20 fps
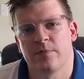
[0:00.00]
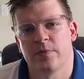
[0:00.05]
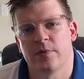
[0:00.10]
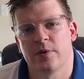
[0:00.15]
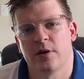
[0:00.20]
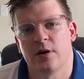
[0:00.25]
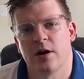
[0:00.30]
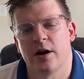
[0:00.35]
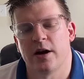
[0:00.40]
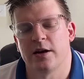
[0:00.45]

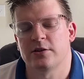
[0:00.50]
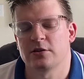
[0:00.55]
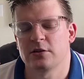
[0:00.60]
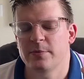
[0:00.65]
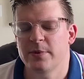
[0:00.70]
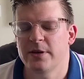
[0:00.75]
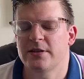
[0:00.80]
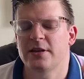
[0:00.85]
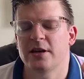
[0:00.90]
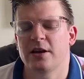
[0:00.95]
All right, so let
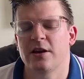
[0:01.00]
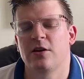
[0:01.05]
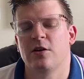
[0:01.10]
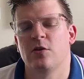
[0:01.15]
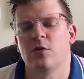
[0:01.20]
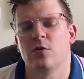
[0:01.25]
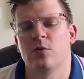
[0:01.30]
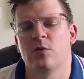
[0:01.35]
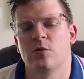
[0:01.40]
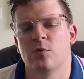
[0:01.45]
me tell
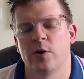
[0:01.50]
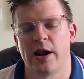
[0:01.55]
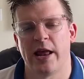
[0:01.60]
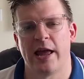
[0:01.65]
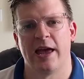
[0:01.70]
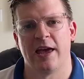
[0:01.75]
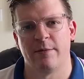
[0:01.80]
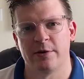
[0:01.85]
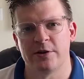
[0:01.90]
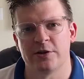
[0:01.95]
you what
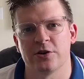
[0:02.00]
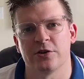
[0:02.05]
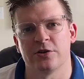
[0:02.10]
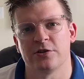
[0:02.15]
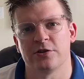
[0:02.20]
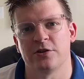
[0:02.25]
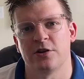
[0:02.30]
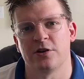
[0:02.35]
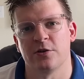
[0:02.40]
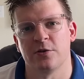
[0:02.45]

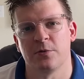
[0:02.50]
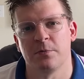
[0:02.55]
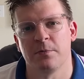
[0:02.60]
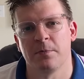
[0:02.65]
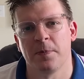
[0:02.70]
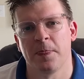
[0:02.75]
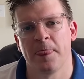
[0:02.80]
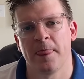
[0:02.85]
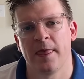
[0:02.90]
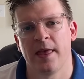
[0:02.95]
amateurs do.
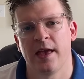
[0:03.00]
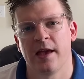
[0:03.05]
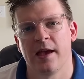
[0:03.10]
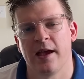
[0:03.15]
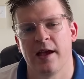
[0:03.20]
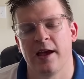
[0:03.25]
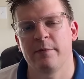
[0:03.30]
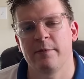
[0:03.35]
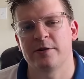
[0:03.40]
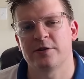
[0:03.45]

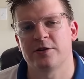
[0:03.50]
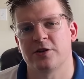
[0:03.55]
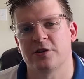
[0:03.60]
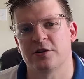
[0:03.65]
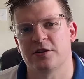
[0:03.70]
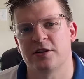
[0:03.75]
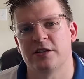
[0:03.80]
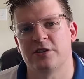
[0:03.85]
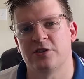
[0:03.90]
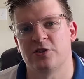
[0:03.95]
Amateurs
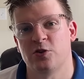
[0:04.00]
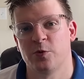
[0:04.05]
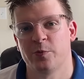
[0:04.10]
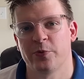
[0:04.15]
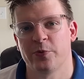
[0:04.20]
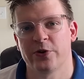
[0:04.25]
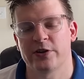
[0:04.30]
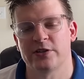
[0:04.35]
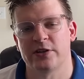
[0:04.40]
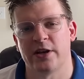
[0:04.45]
get
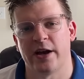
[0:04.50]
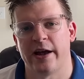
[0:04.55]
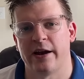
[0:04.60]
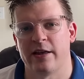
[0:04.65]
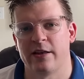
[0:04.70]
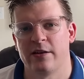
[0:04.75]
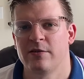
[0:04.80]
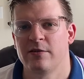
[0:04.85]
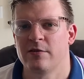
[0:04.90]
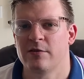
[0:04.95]
super
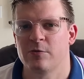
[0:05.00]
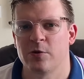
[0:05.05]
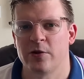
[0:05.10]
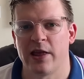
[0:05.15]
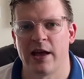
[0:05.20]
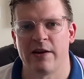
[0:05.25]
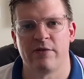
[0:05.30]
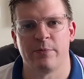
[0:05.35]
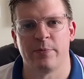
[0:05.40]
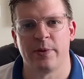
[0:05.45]
excited when they
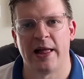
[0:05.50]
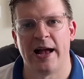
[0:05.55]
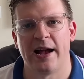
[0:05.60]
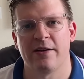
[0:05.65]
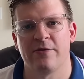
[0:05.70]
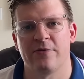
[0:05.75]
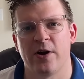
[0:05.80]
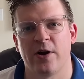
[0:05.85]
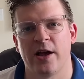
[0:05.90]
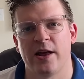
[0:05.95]
have a Black
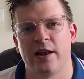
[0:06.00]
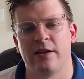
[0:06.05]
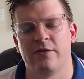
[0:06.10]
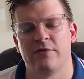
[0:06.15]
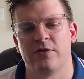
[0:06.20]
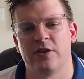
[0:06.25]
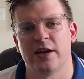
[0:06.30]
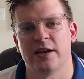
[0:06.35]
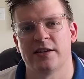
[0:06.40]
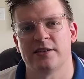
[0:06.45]
Friday
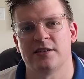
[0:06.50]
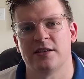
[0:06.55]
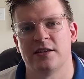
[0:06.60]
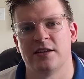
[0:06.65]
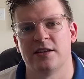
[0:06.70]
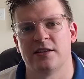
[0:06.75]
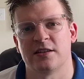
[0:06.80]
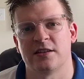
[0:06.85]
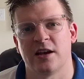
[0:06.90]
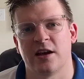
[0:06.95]

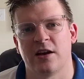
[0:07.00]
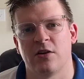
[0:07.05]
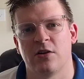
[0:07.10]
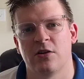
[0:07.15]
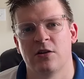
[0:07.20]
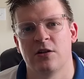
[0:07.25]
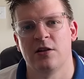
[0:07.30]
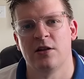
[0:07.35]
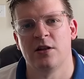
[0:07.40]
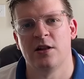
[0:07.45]
VST sale
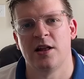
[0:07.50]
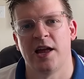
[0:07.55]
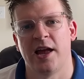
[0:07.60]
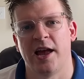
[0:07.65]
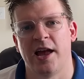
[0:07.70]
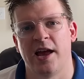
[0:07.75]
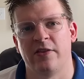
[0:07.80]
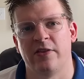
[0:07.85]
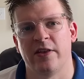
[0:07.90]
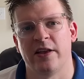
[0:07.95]

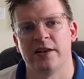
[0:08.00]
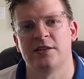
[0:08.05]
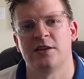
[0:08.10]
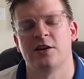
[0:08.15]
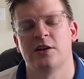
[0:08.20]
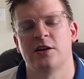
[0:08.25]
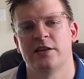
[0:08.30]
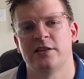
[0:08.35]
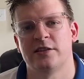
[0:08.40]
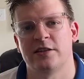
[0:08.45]
and they see
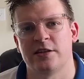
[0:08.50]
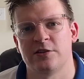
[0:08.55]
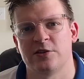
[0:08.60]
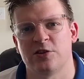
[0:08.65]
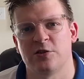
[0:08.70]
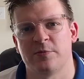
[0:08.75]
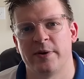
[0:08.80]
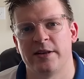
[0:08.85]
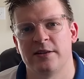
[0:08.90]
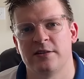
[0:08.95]
all these
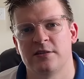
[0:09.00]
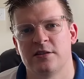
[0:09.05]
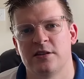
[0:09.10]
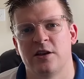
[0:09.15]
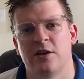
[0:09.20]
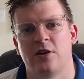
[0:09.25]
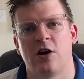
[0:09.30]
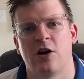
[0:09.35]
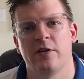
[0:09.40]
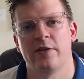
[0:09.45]
instruments
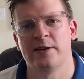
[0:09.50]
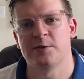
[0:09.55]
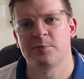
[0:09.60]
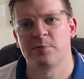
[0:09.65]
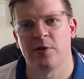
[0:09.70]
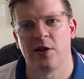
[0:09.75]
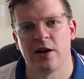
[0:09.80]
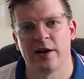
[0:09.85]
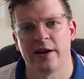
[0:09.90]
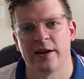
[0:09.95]
and all these
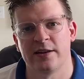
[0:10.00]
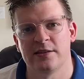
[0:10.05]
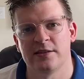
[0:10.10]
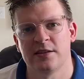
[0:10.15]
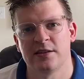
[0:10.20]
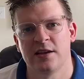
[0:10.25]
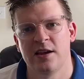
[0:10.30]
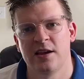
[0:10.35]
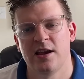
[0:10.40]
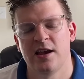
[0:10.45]
plugins
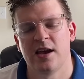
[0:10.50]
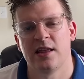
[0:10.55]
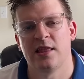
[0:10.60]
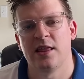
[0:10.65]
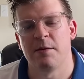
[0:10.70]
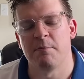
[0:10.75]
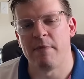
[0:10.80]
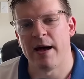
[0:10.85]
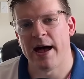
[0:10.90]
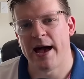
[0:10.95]
and they
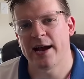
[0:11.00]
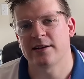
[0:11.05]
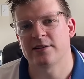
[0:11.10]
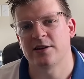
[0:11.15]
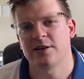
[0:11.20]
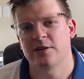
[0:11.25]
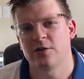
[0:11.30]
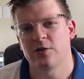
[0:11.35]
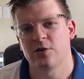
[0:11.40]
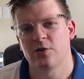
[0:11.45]
max
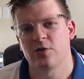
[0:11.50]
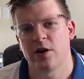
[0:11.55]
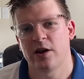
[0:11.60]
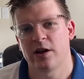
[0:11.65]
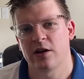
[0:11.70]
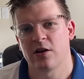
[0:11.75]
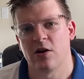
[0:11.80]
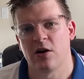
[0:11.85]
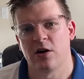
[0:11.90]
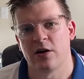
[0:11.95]
out their
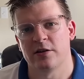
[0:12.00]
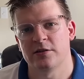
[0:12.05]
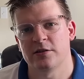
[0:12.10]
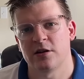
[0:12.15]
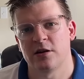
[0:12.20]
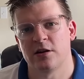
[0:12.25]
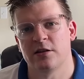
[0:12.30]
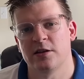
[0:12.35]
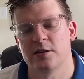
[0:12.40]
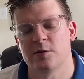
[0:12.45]
credit cards
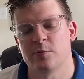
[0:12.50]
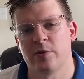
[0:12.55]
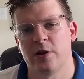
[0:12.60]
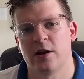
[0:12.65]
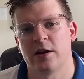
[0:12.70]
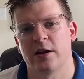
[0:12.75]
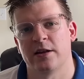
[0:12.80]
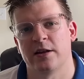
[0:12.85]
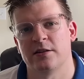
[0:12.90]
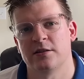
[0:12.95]
on these
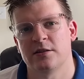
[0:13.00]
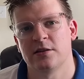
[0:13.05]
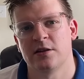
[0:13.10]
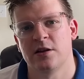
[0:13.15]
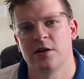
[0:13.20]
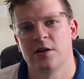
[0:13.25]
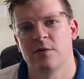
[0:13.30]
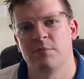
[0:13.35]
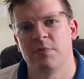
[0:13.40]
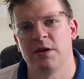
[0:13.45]
plugins
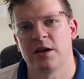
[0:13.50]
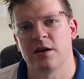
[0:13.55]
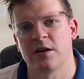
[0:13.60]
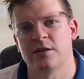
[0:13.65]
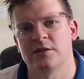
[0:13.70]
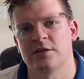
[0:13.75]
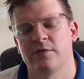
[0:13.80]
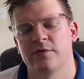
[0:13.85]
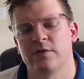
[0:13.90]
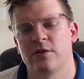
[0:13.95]

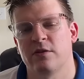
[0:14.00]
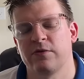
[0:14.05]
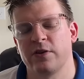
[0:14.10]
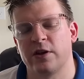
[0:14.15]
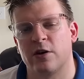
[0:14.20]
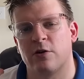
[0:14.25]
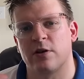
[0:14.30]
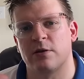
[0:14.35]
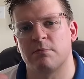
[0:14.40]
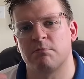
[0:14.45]
because even if they
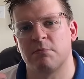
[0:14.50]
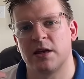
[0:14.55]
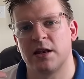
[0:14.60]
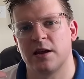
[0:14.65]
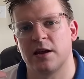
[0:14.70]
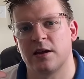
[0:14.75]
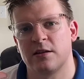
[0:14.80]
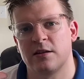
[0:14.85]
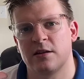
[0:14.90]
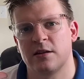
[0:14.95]
don't admit
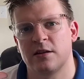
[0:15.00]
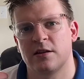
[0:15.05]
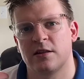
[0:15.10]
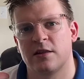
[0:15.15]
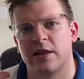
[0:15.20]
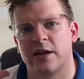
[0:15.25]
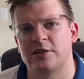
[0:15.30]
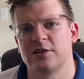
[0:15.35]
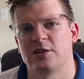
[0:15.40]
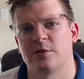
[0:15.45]
it,
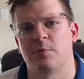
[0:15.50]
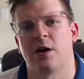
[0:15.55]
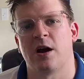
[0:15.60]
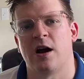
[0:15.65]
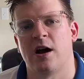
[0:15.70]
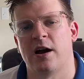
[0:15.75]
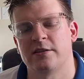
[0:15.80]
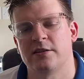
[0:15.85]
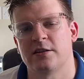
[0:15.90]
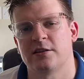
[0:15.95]
they
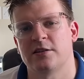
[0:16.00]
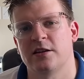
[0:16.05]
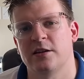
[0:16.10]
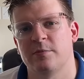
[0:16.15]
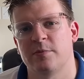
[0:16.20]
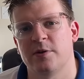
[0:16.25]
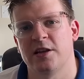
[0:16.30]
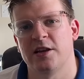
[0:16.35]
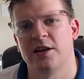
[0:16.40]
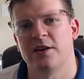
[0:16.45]
subconsciously
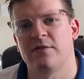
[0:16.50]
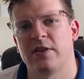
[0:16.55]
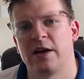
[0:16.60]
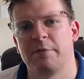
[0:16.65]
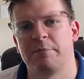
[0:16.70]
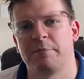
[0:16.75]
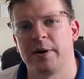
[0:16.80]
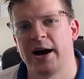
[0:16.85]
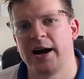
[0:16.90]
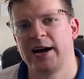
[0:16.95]
believe
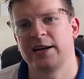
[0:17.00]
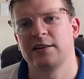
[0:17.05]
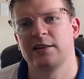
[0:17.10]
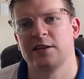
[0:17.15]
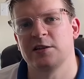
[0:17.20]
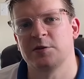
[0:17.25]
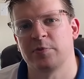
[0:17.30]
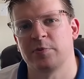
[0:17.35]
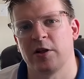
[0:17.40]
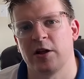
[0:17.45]
that buying
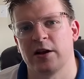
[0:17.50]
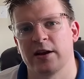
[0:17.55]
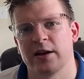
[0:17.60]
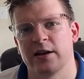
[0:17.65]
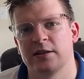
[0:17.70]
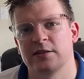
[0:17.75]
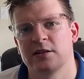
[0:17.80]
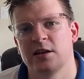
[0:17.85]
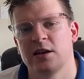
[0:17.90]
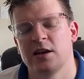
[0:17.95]
these
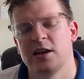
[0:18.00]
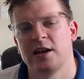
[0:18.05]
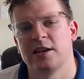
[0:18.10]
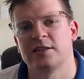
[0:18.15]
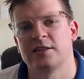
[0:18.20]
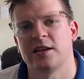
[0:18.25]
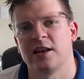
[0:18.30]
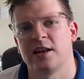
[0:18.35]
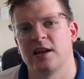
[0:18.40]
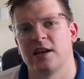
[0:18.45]
plugins is
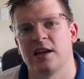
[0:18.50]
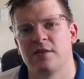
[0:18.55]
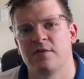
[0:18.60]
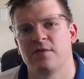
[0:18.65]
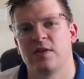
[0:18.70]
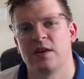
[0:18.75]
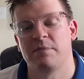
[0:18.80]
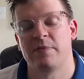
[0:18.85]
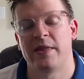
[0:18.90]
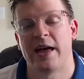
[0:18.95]
going to give
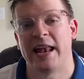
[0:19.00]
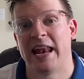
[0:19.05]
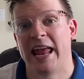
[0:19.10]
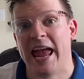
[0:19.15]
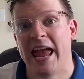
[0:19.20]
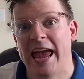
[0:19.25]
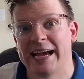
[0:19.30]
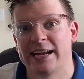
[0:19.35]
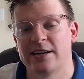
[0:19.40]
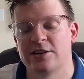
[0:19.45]
them that
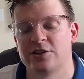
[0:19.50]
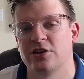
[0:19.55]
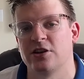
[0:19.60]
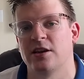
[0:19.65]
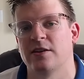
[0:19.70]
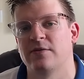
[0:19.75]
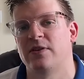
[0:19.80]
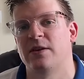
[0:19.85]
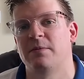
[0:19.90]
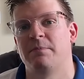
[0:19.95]
edge and
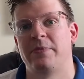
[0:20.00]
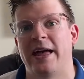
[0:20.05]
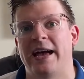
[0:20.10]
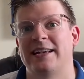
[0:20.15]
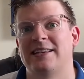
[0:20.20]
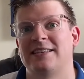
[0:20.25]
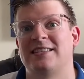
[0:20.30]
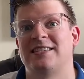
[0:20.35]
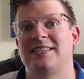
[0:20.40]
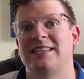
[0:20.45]
give them that
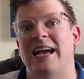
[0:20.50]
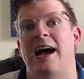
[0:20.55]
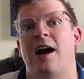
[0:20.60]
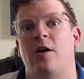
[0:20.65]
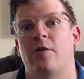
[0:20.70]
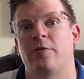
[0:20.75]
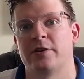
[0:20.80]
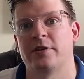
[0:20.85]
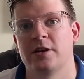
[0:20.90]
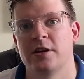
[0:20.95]

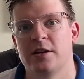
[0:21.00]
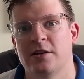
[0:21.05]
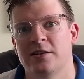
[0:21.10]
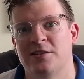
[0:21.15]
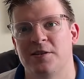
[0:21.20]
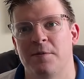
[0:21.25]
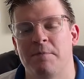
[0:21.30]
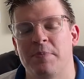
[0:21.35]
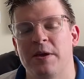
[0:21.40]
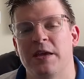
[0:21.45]
sound
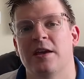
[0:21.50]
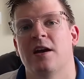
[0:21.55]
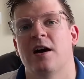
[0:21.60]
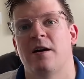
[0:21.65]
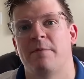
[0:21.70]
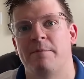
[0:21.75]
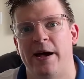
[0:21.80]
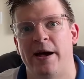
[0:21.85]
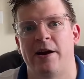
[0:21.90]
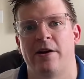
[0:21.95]
to be a
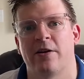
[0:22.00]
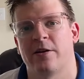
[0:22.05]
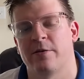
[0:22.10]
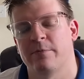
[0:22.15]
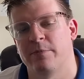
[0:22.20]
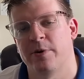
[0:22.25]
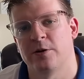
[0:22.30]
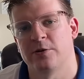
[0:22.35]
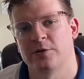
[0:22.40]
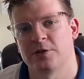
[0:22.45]
better
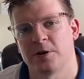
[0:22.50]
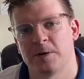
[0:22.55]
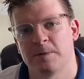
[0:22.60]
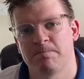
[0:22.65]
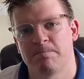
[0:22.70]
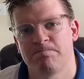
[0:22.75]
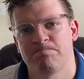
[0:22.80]
composer.